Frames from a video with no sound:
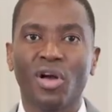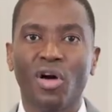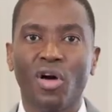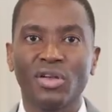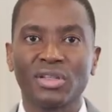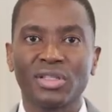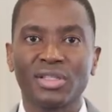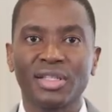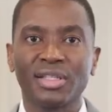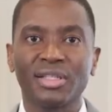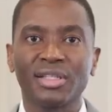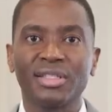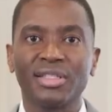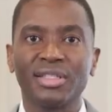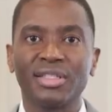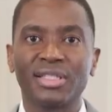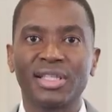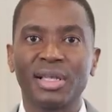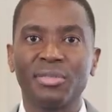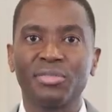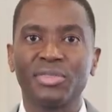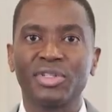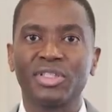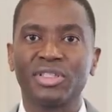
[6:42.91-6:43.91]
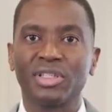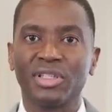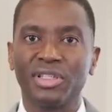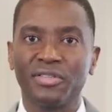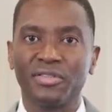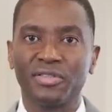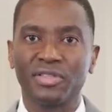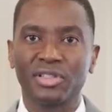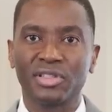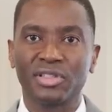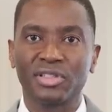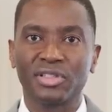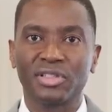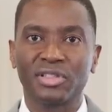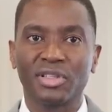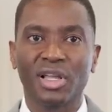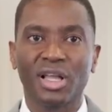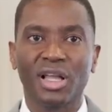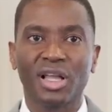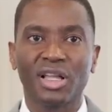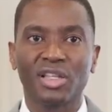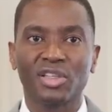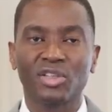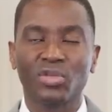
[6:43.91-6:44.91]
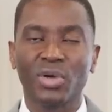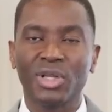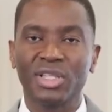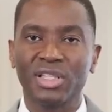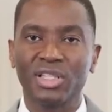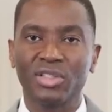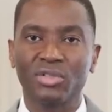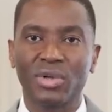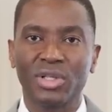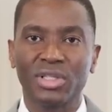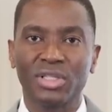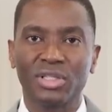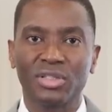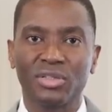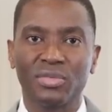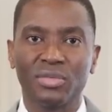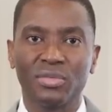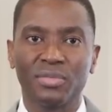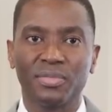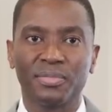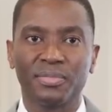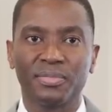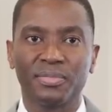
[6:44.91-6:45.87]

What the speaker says: until December 31st, 2022.